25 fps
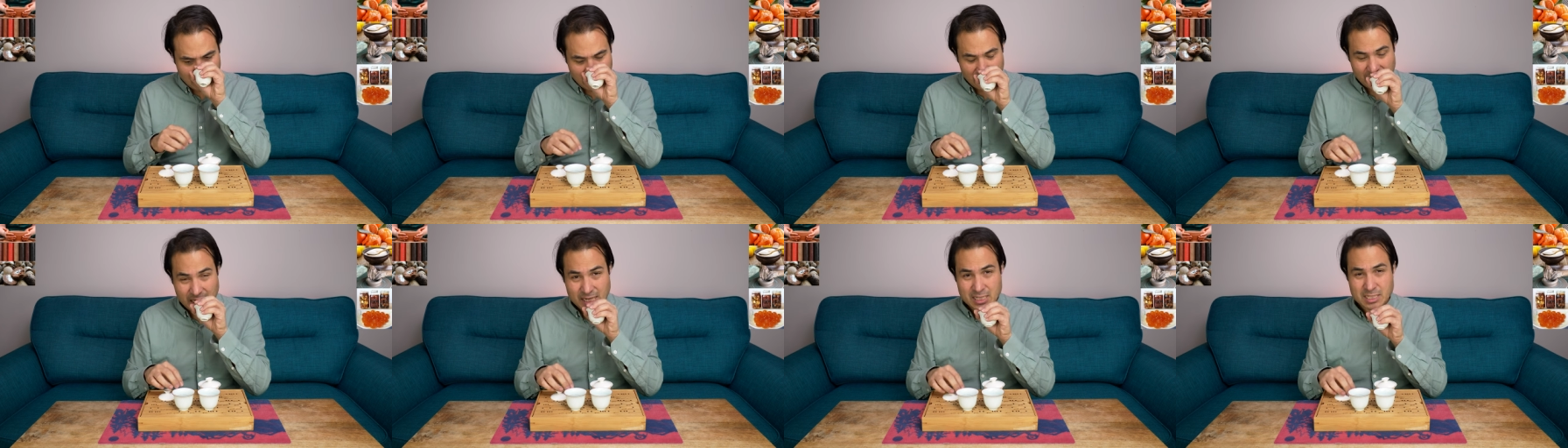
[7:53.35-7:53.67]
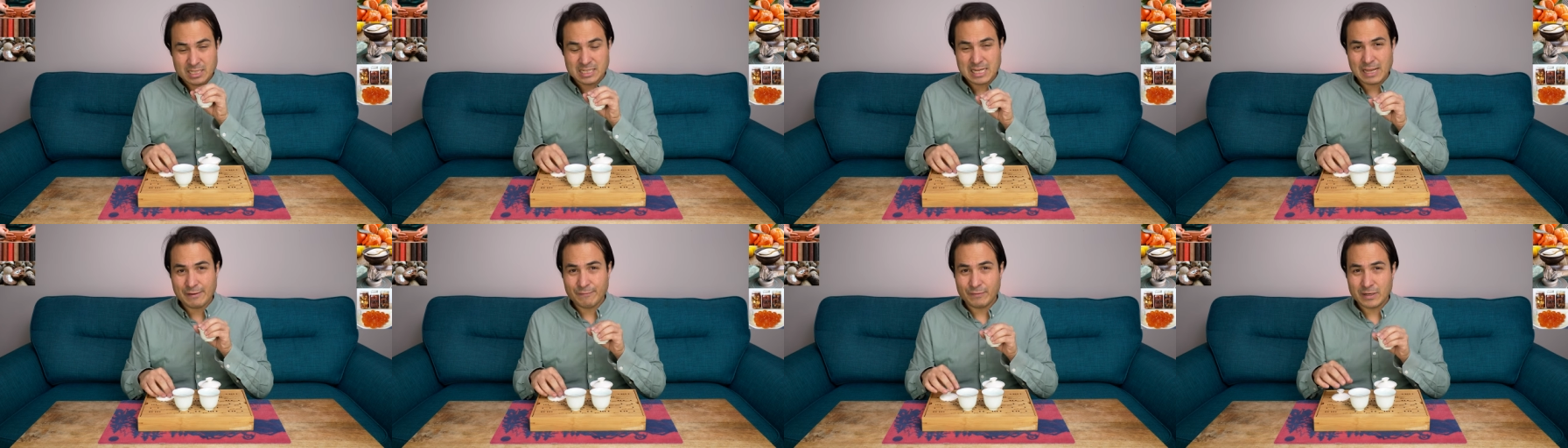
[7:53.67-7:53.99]

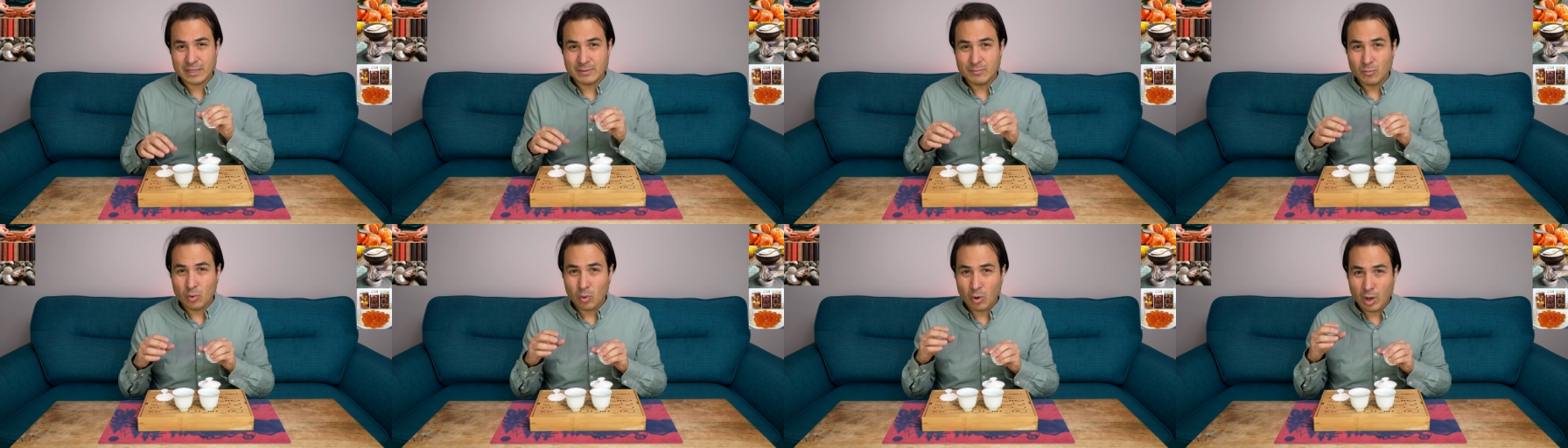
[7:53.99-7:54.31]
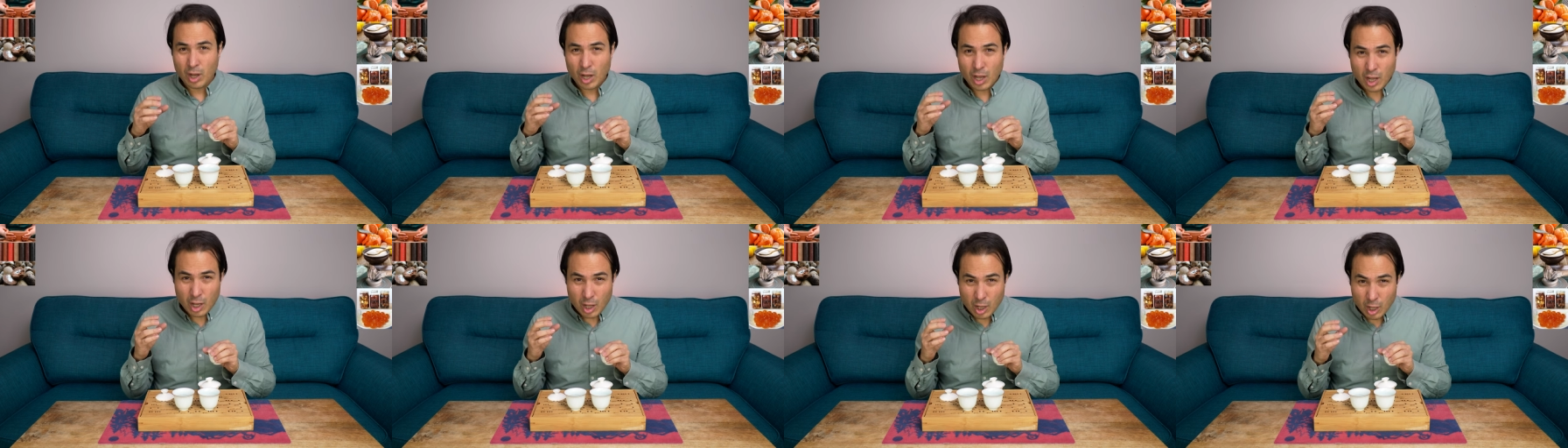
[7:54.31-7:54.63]
It's definitely more
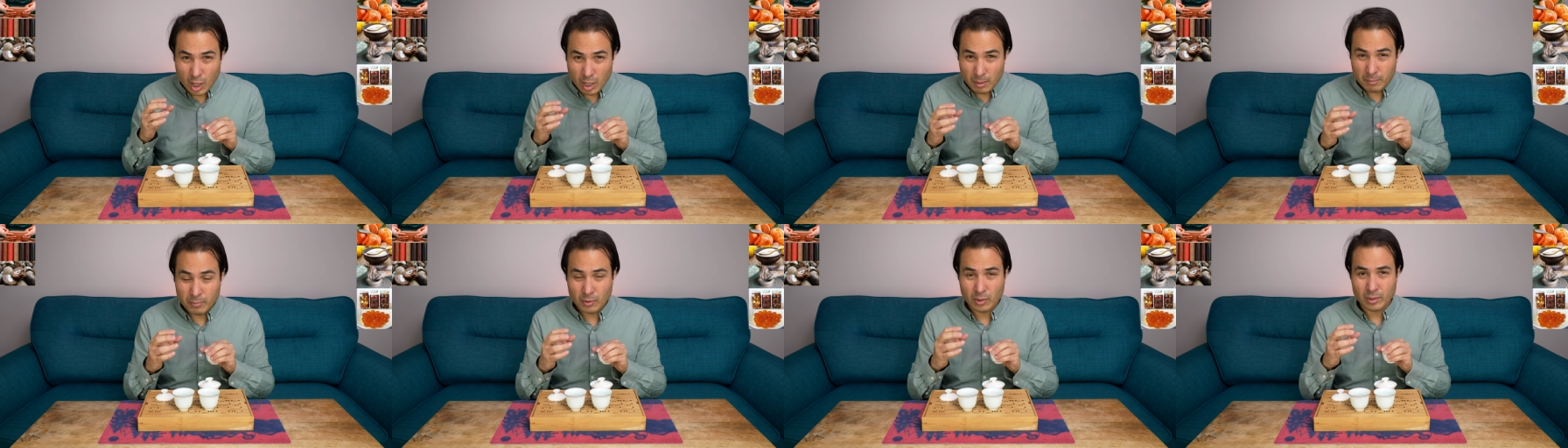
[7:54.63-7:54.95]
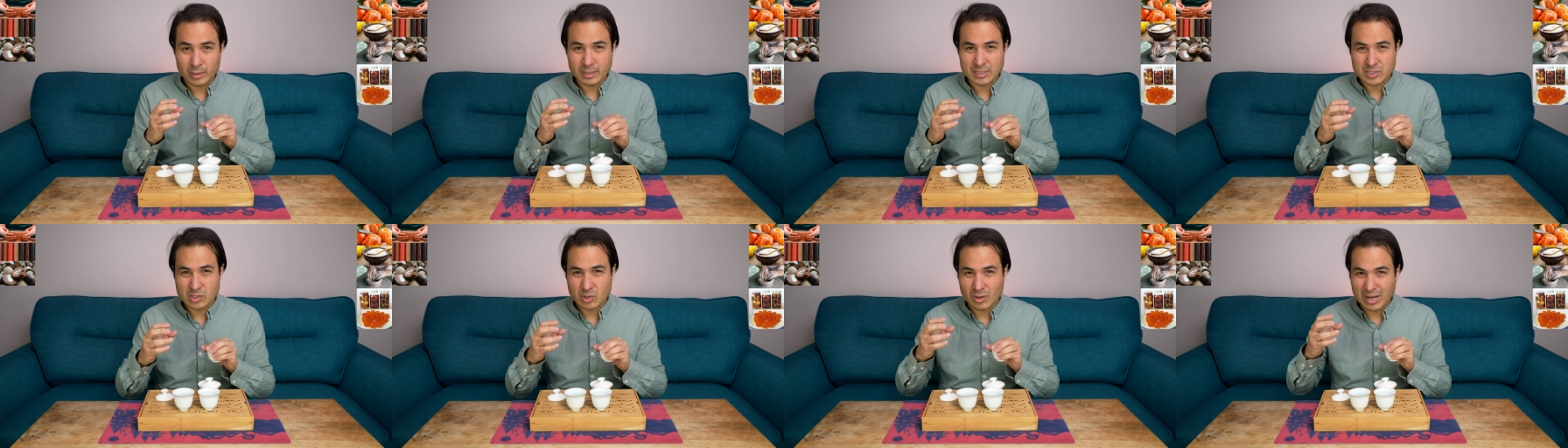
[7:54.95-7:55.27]

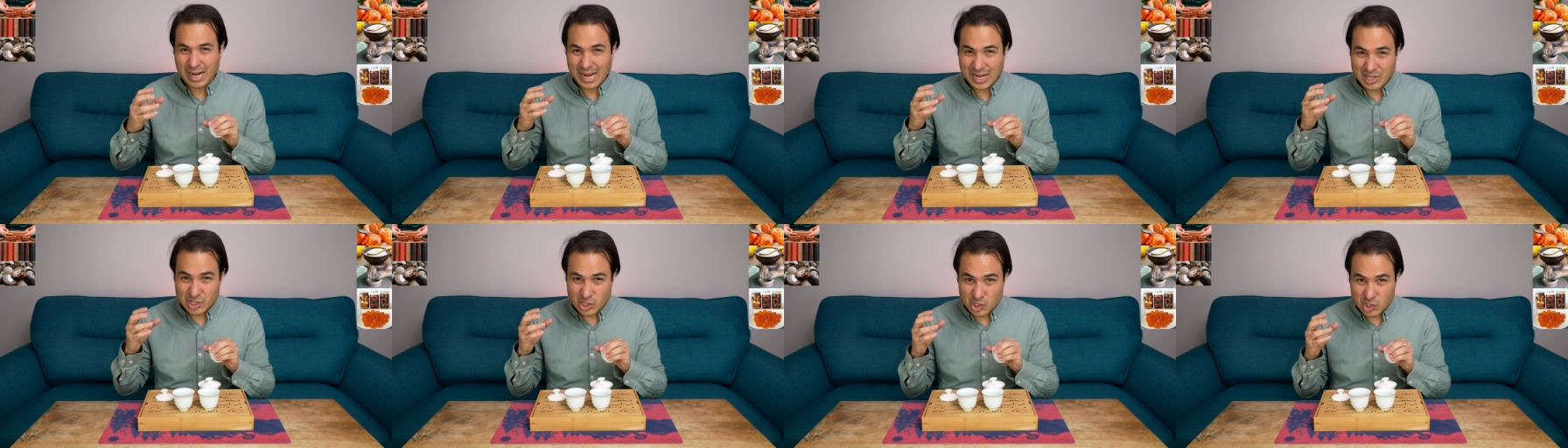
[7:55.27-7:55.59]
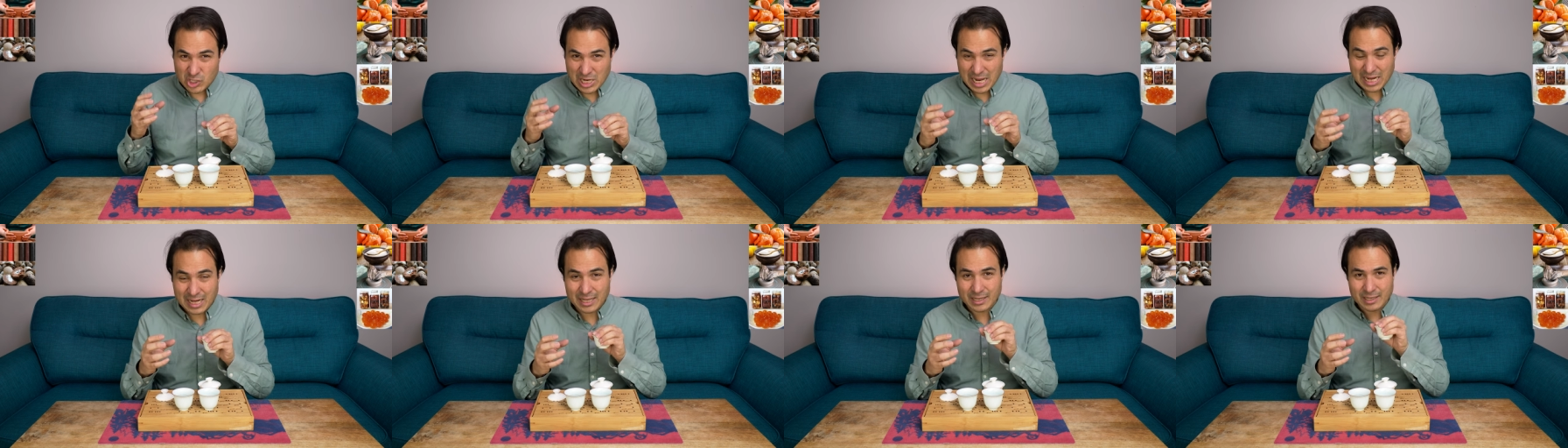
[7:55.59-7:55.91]
herbal. It's got
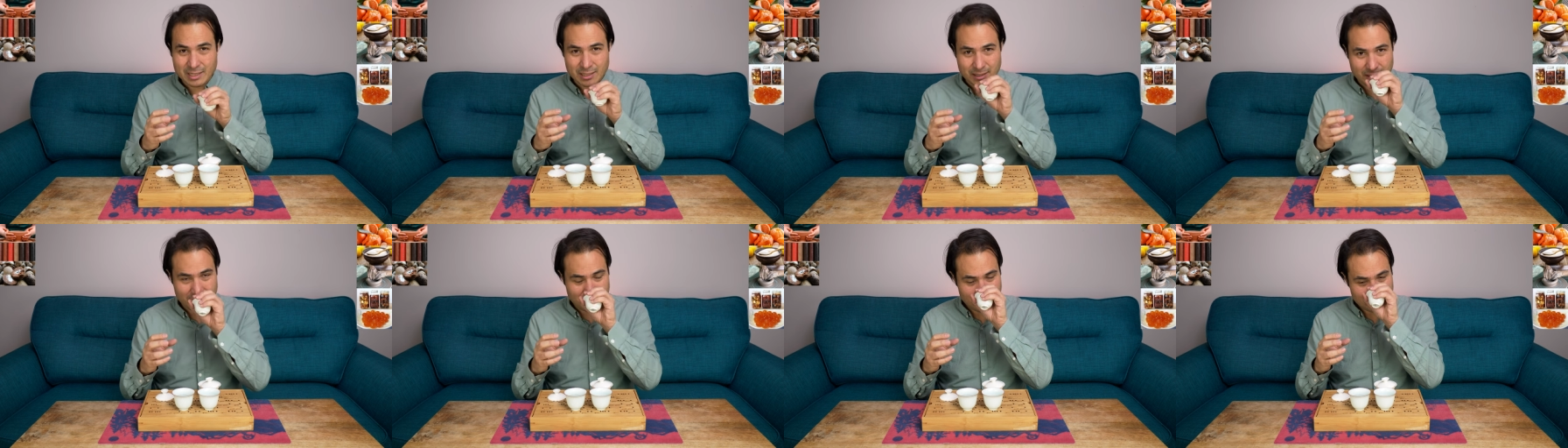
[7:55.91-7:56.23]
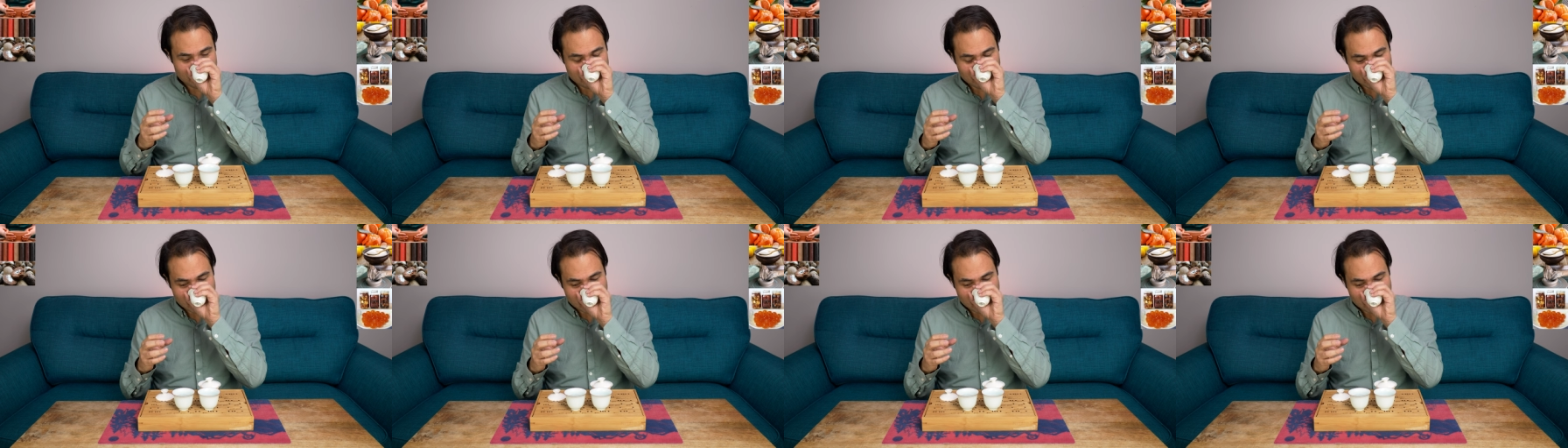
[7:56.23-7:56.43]
angelica